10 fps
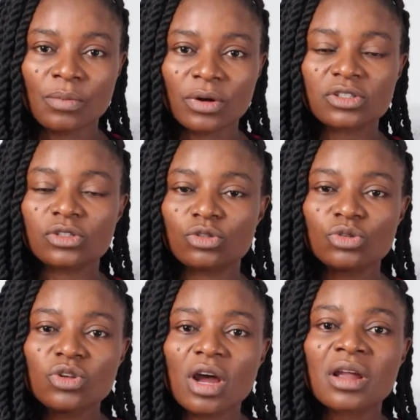but
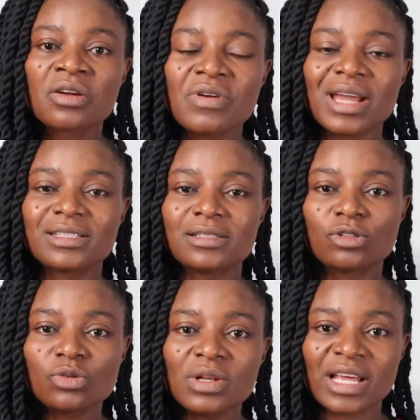do not create
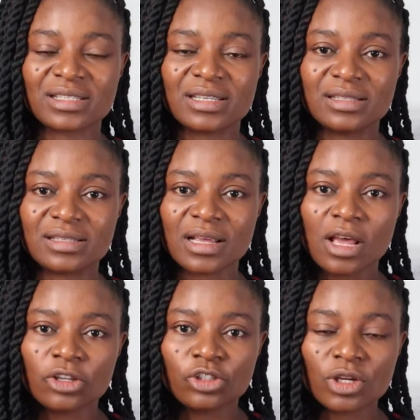two
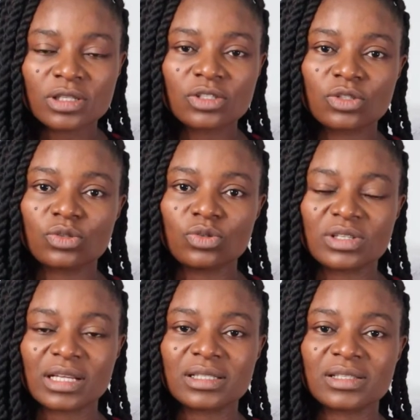lessons just to
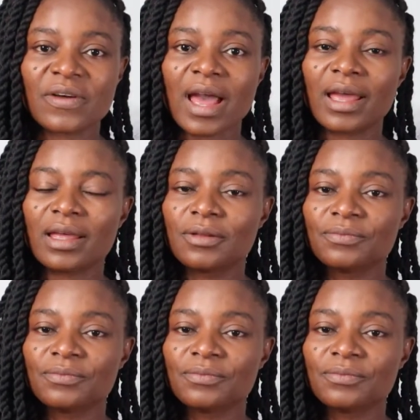satisfy